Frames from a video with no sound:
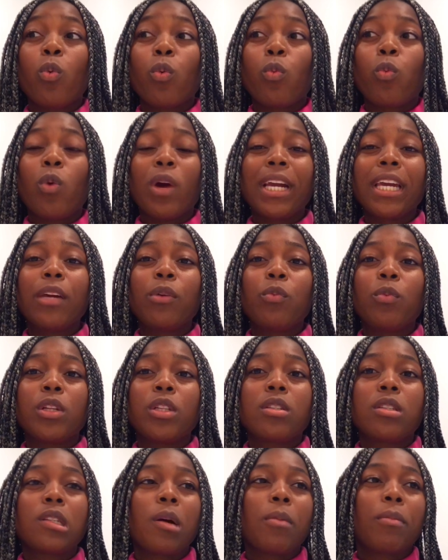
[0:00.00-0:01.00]
working with
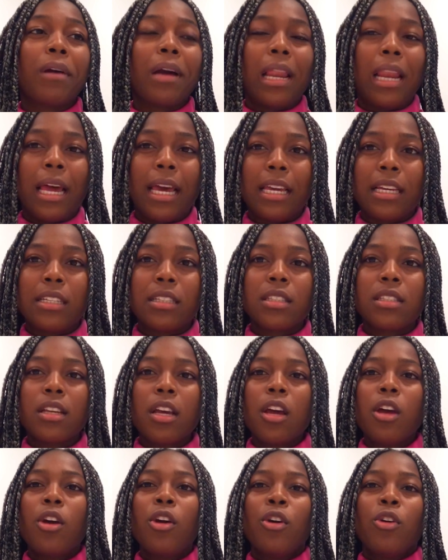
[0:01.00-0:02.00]
some clients,
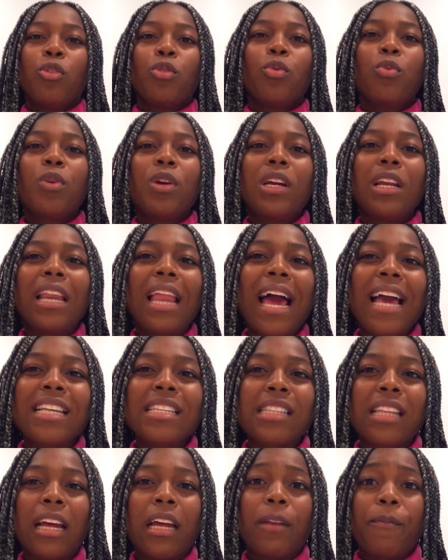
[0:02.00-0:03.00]
you realize
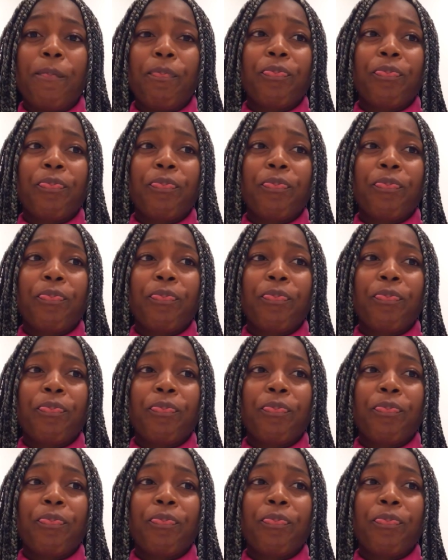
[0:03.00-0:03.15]
that